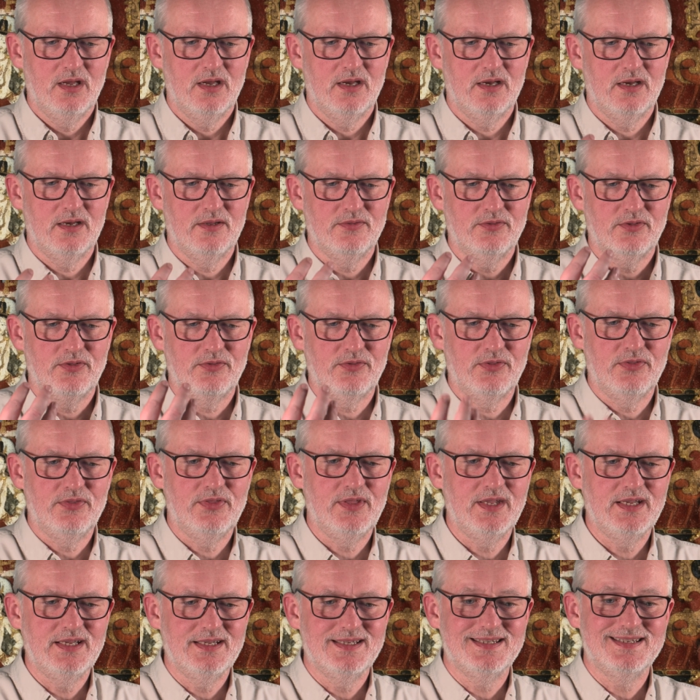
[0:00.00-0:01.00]
that the
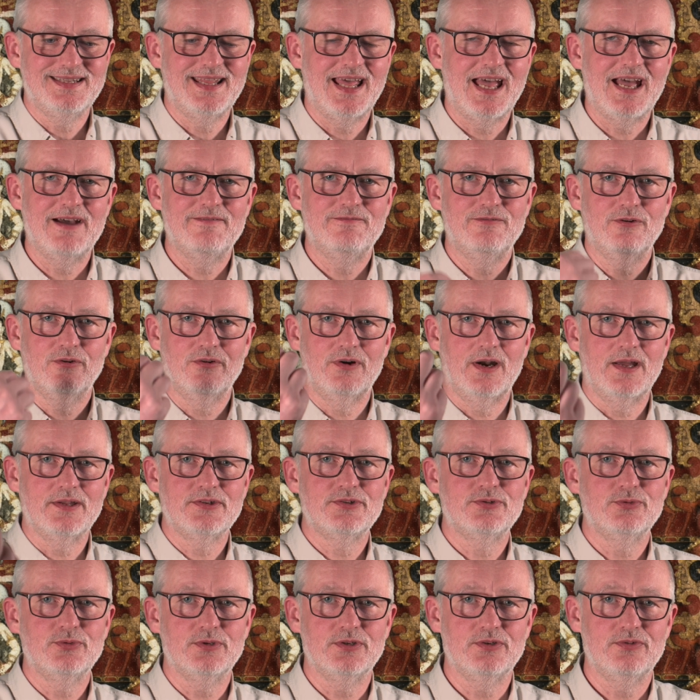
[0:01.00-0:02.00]
thing is there for
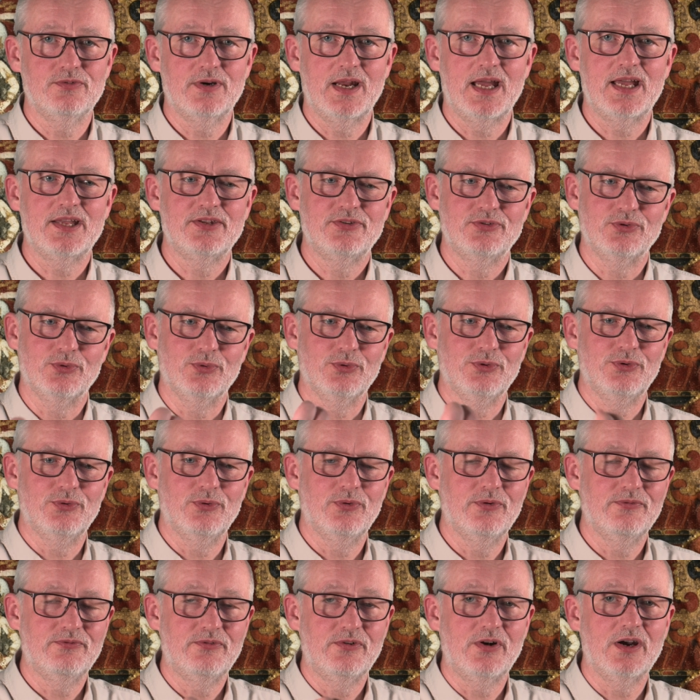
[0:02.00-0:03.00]
us to address or
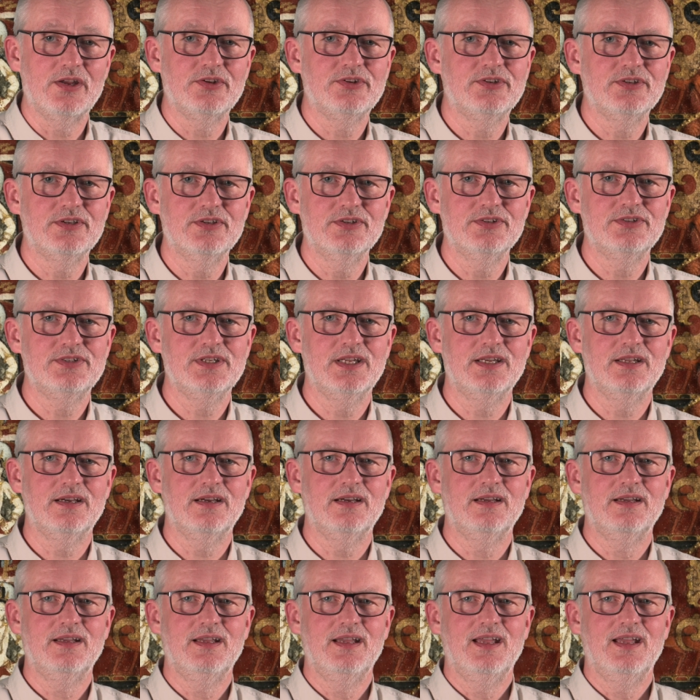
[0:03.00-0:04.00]
for us to consider,